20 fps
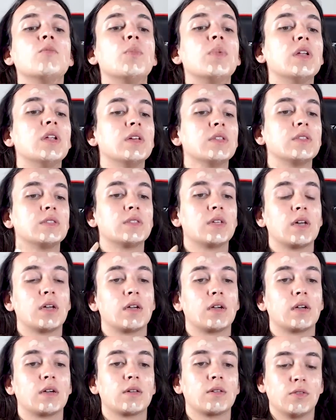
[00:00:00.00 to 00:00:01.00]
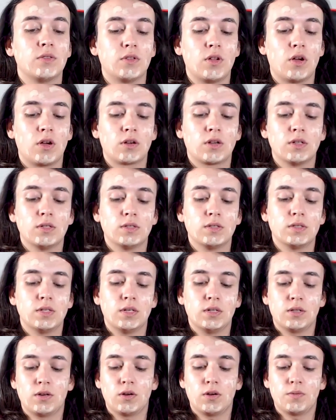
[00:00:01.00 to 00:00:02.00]
but it's like not
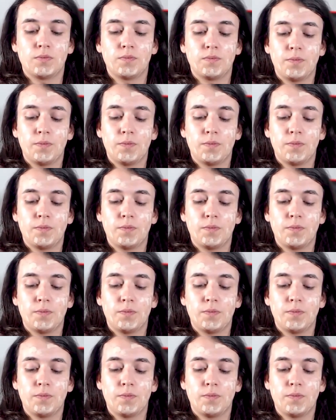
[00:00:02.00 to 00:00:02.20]
concealer.